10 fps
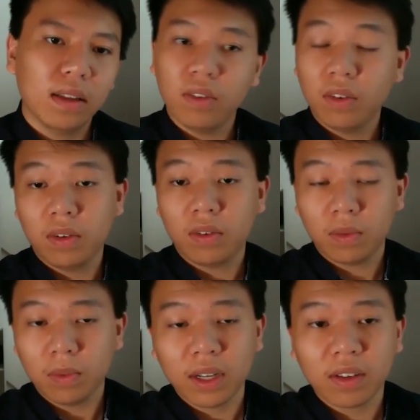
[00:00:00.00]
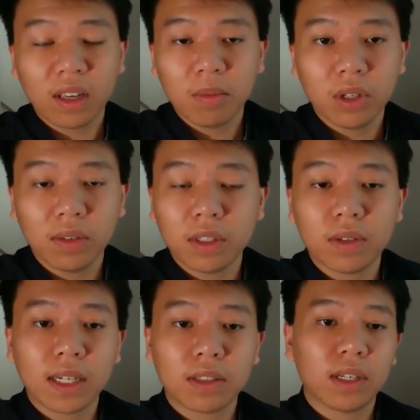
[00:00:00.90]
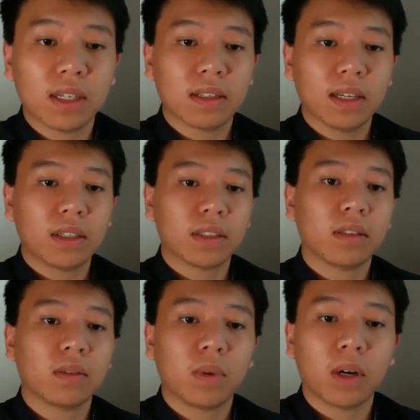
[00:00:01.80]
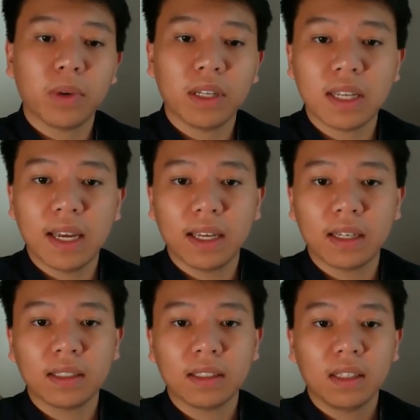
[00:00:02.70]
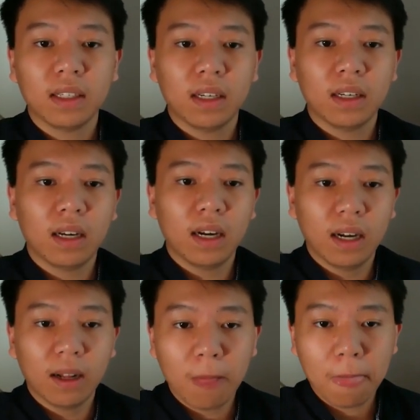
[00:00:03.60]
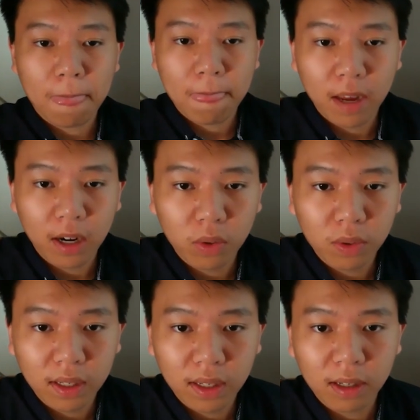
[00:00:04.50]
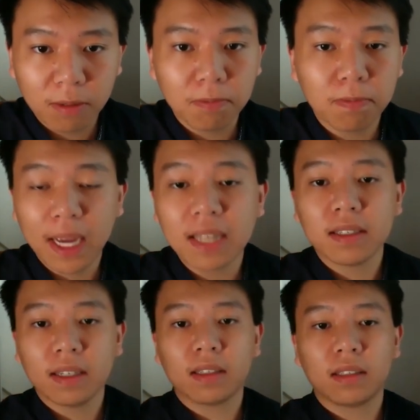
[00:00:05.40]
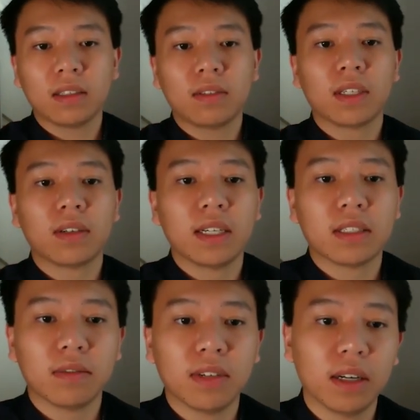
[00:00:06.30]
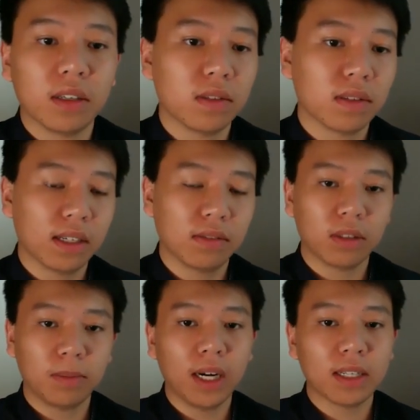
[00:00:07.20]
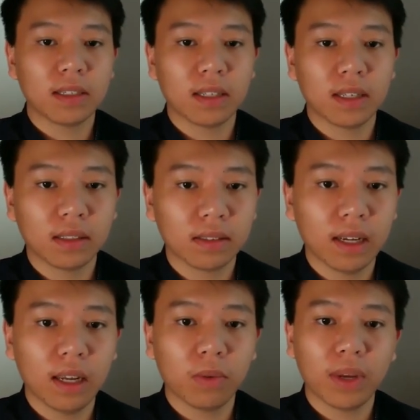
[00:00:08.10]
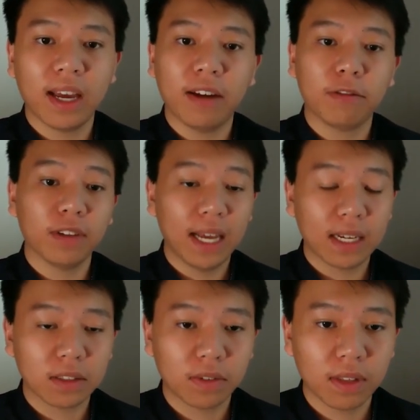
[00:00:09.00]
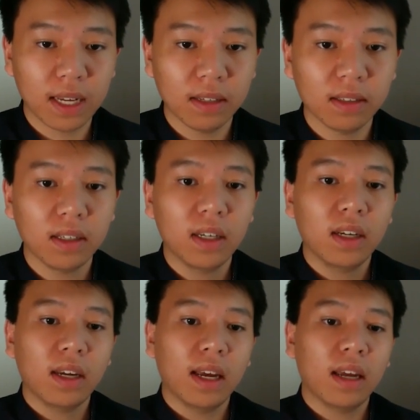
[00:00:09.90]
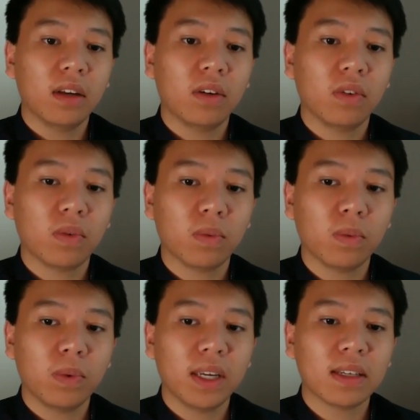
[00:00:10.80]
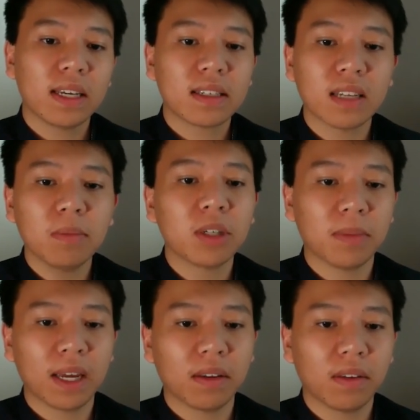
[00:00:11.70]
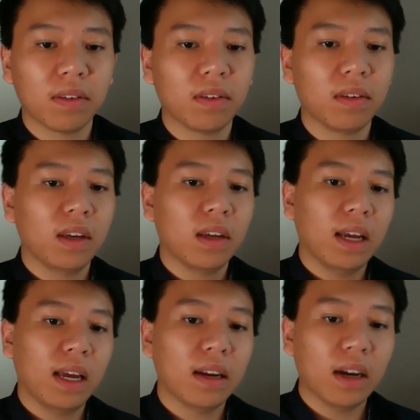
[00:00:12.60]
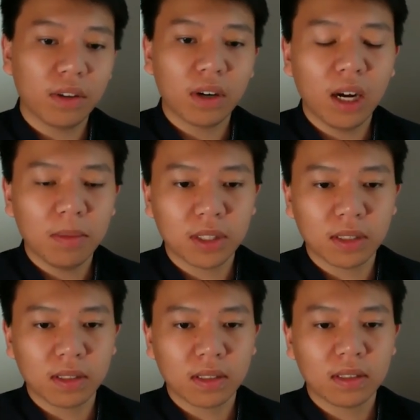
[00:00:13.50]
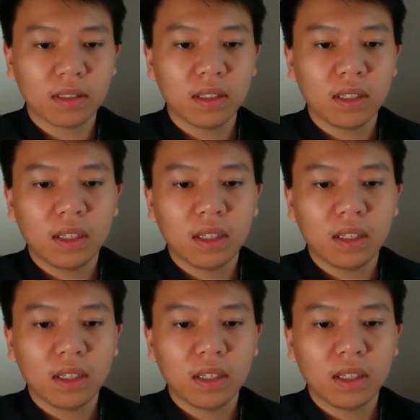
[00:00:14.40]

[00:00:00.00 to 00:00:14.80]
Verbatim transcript: This is one example of a direct translation where we take not only basic configuration values like verbosity, and we have flags for that, and we can take subcommands and other options.